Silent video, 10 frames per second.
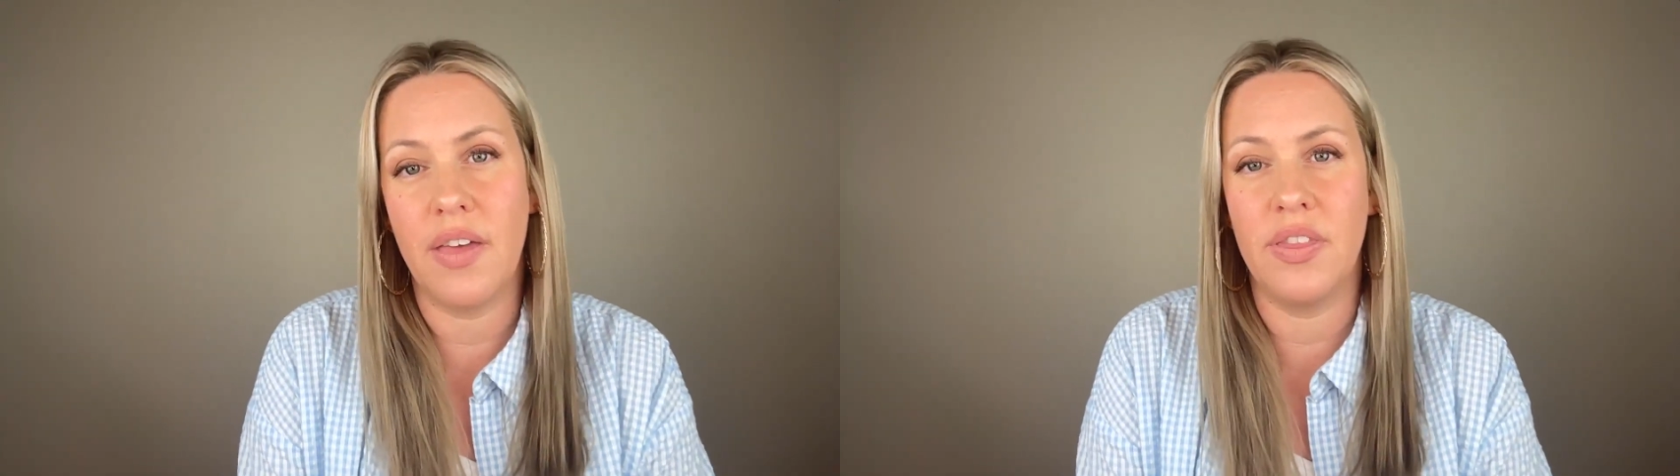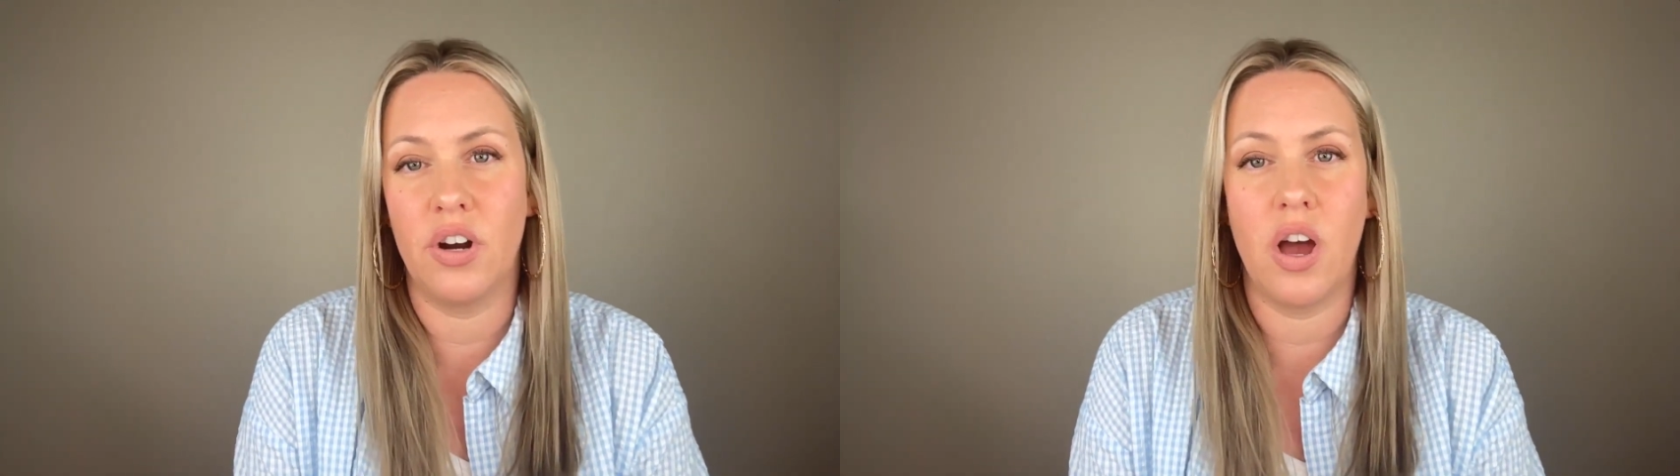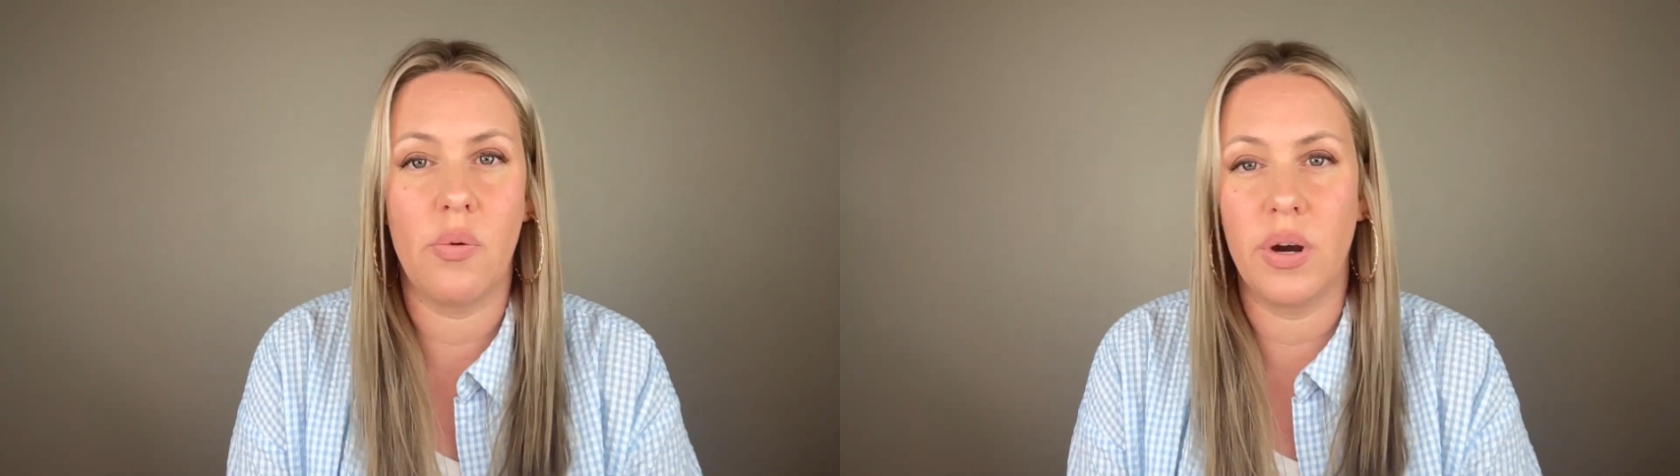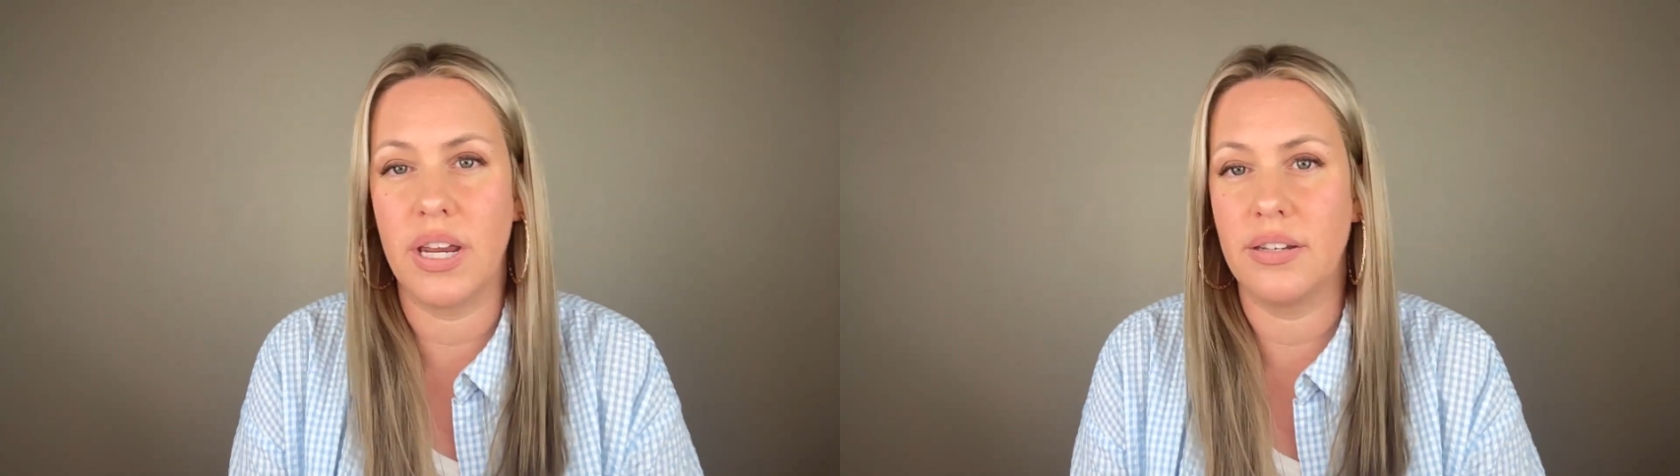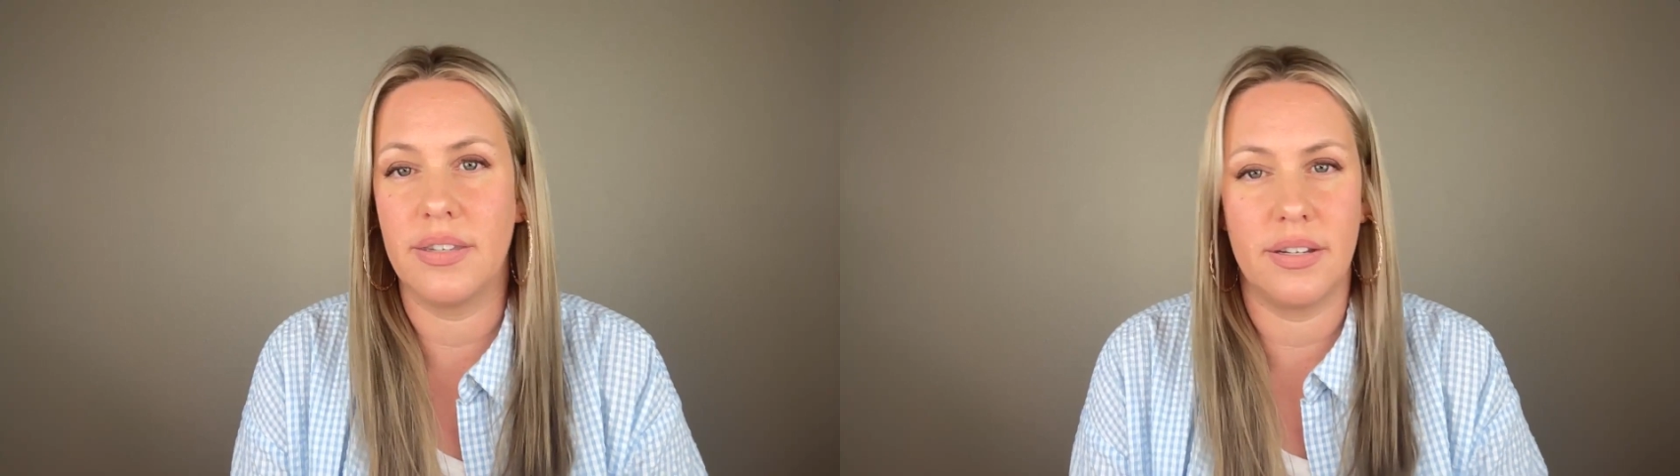and they're not
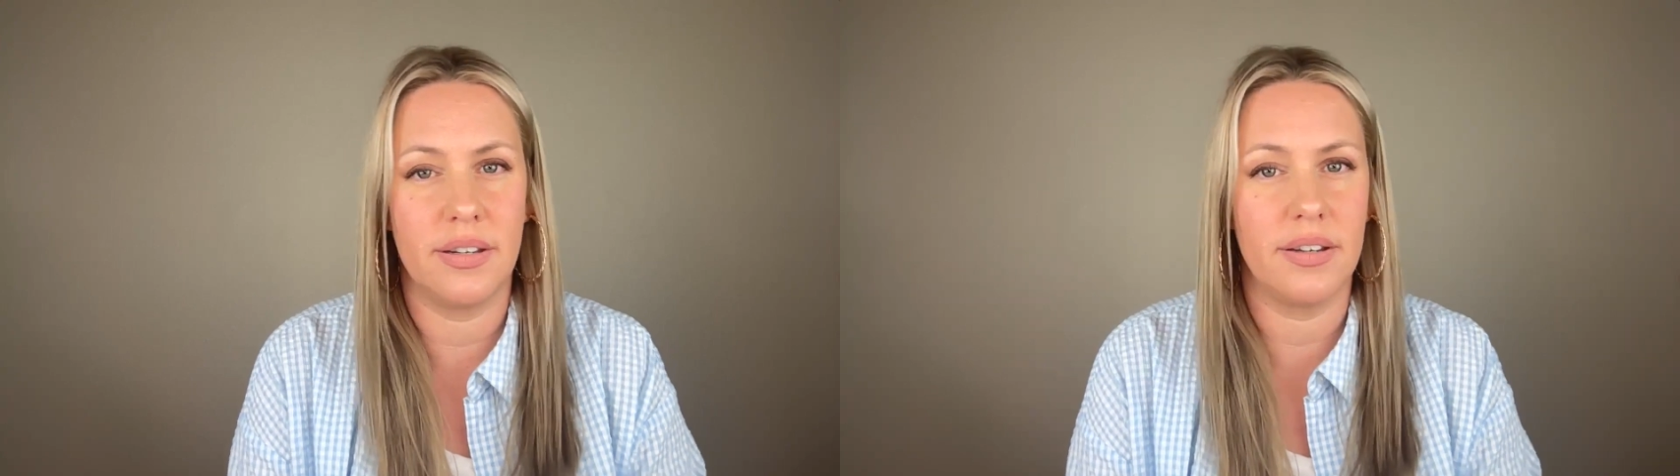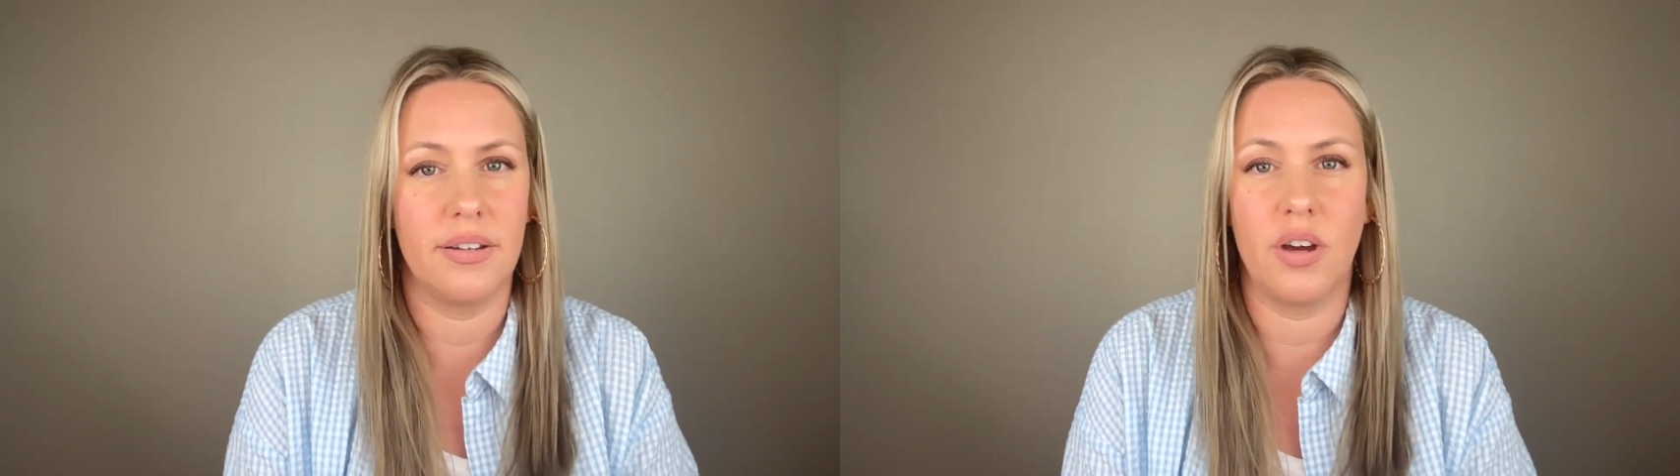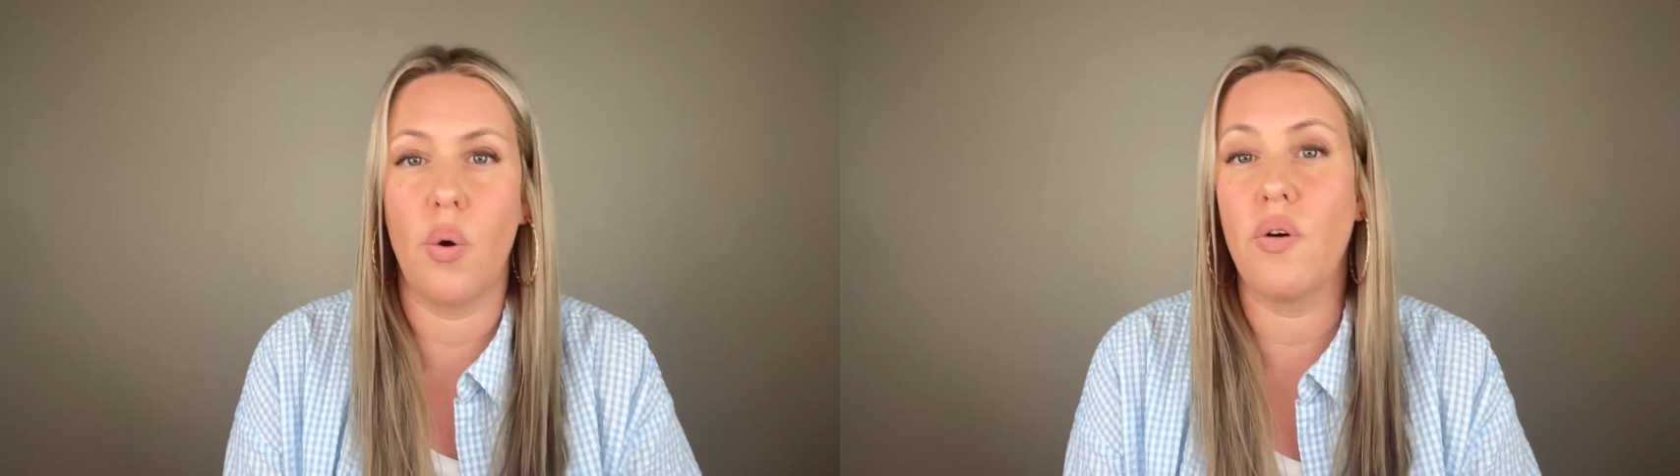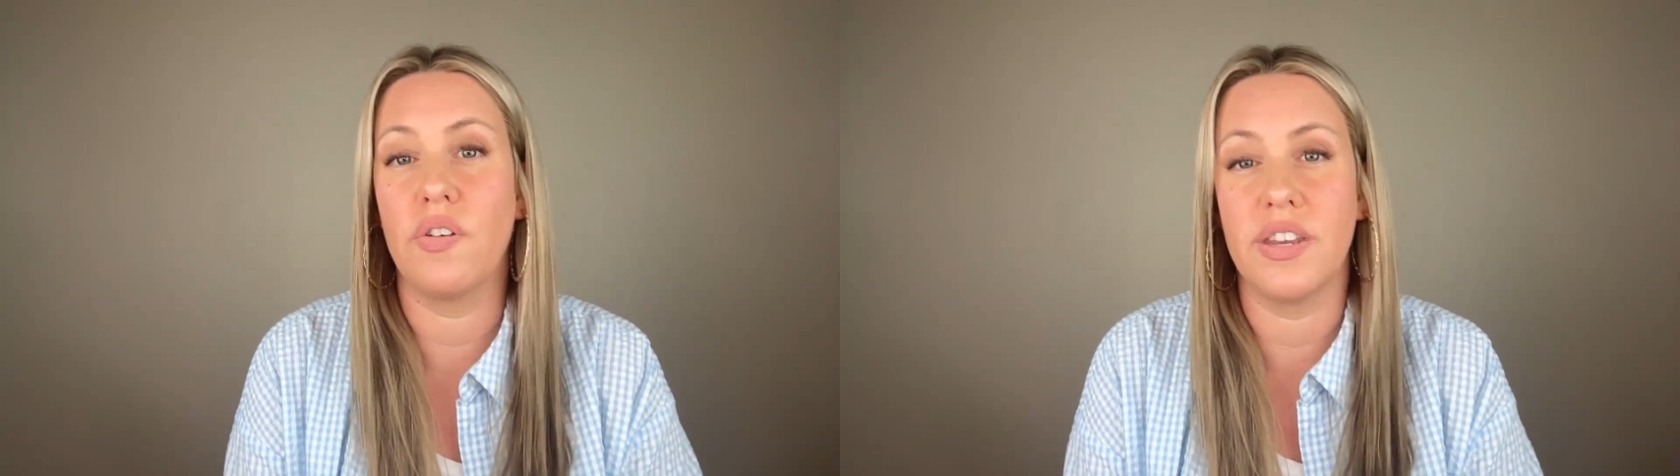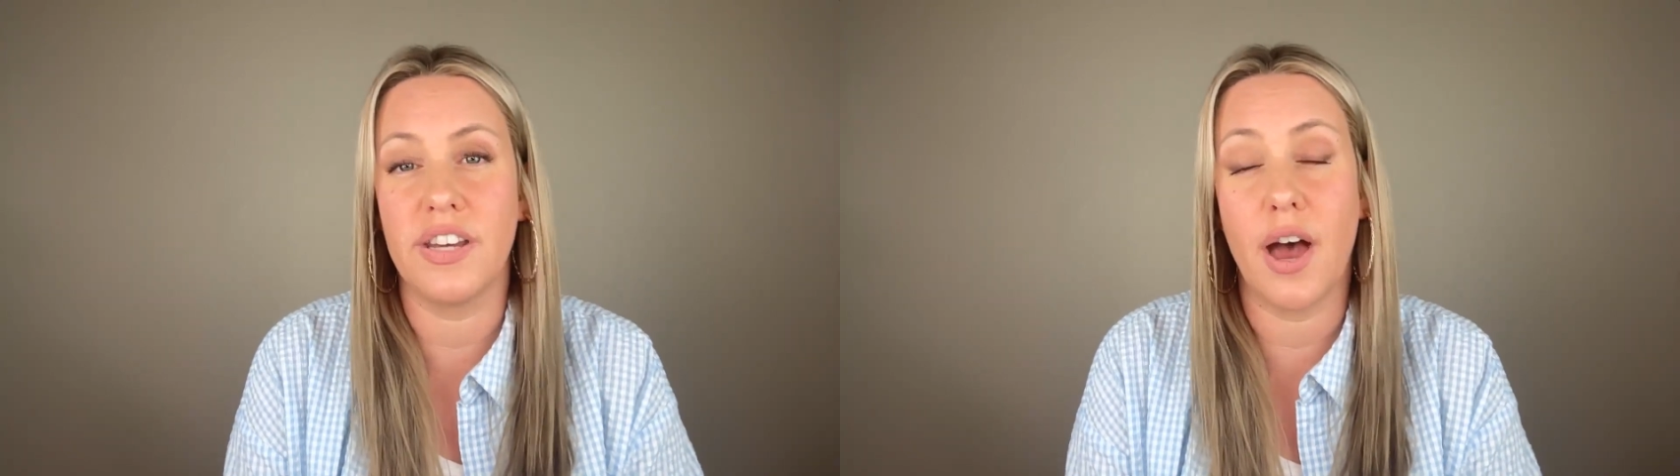wanting to go
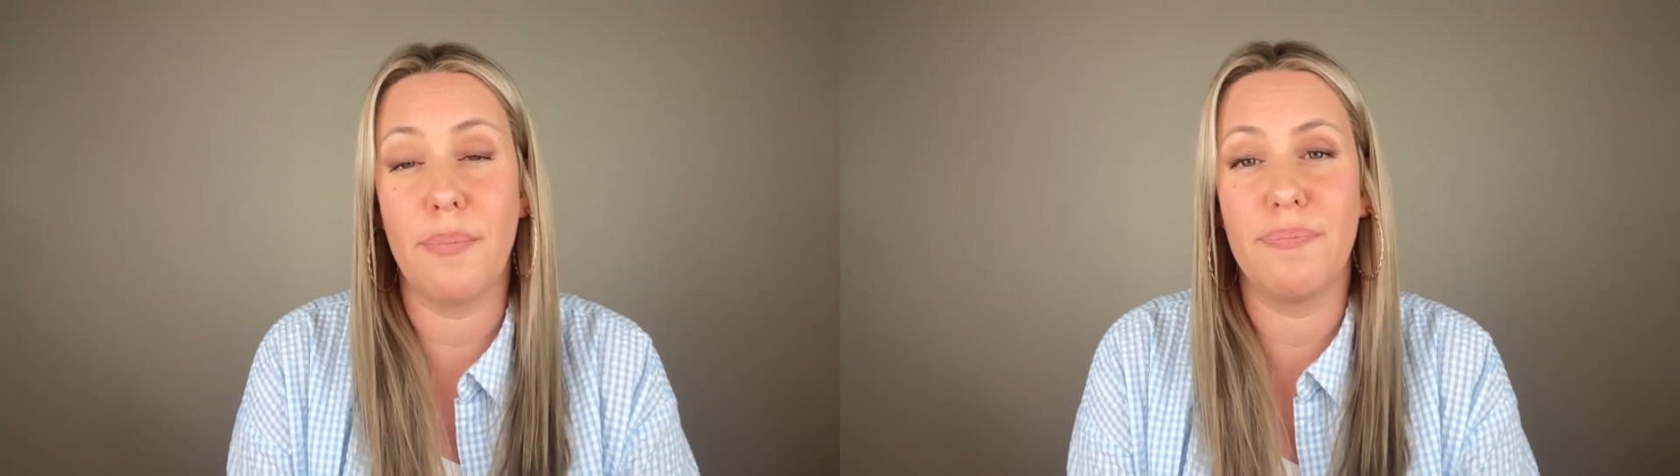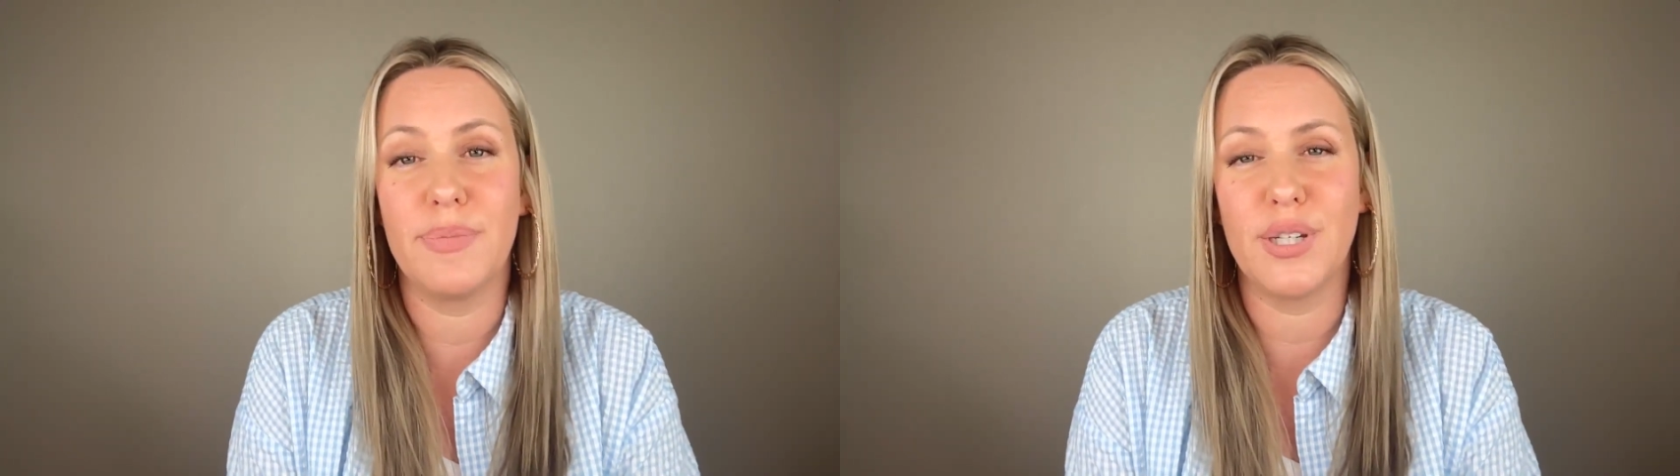over the top.